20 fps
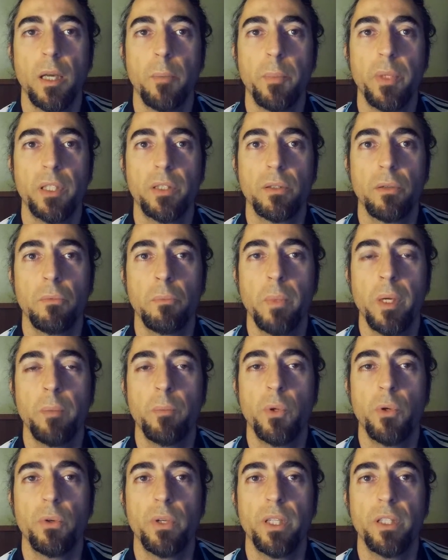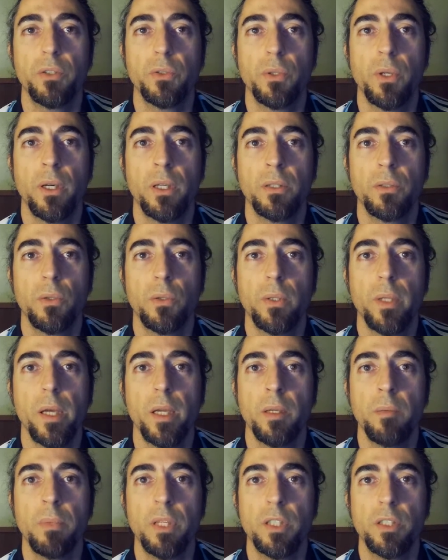a bit of memory to handle the
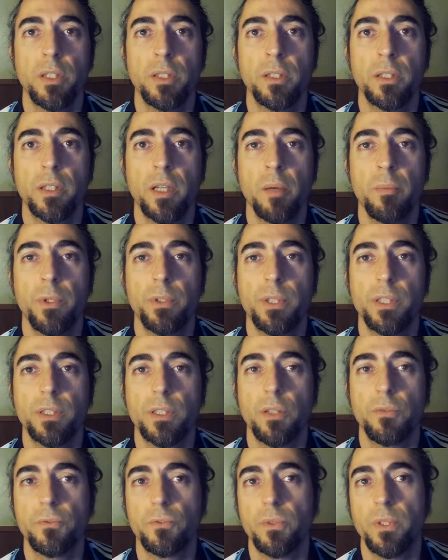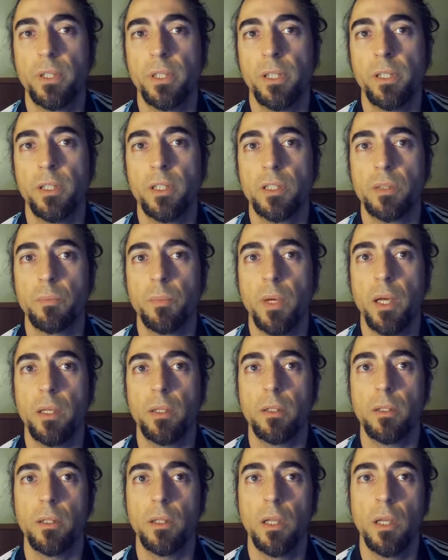image and the camera software, and a
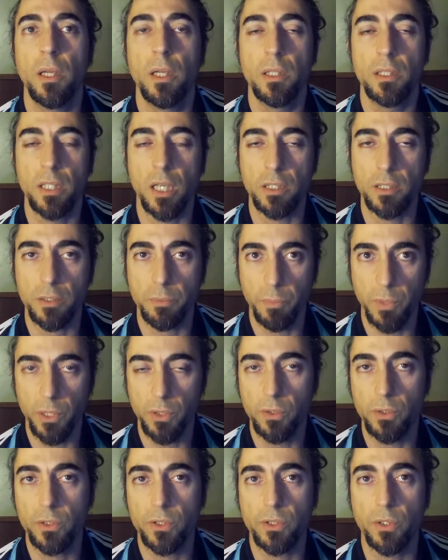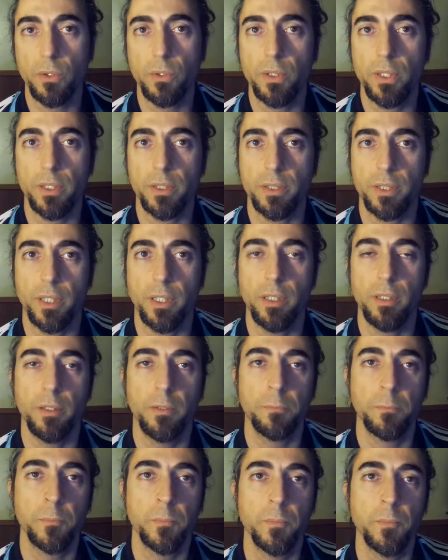small solar cell.
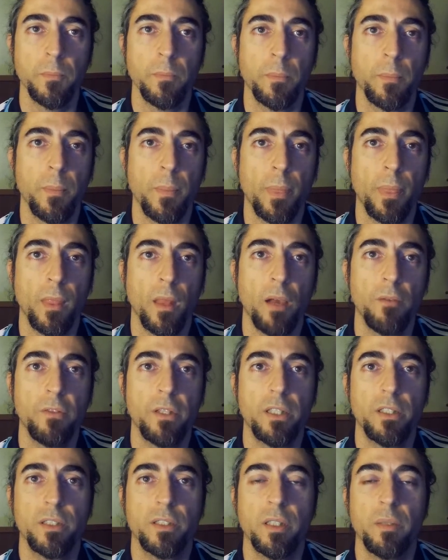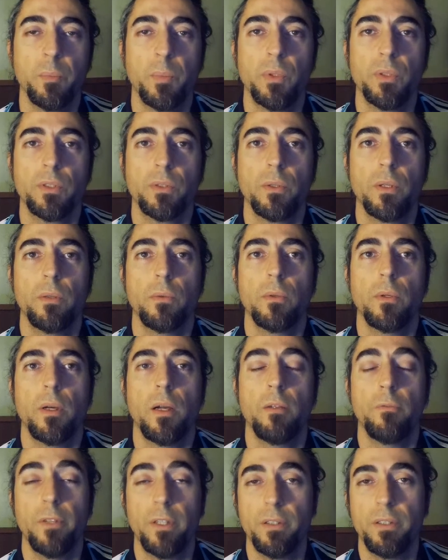A very
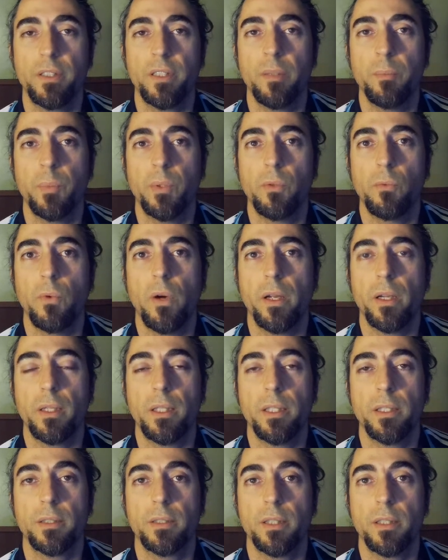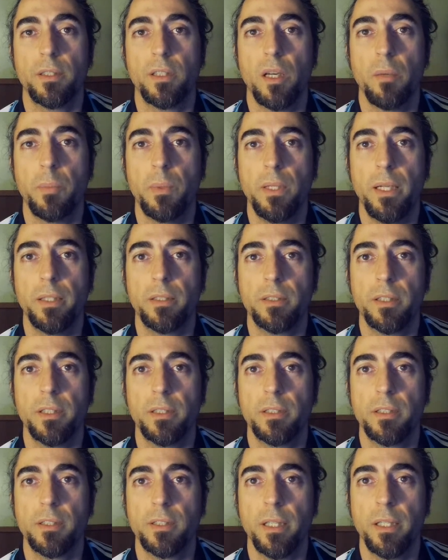simple wireless setup lets
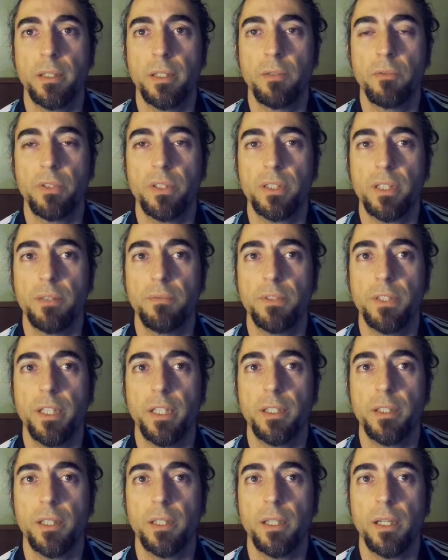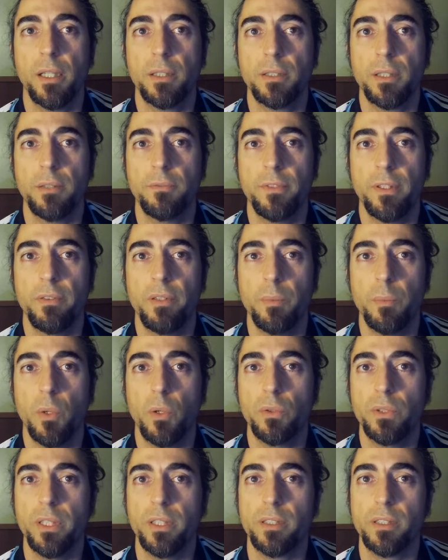it send and receive data at a very
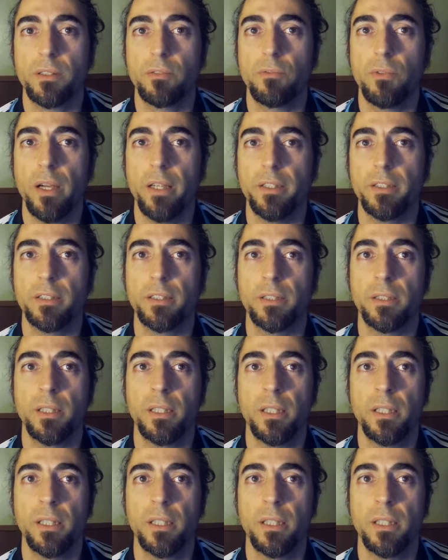modest rate.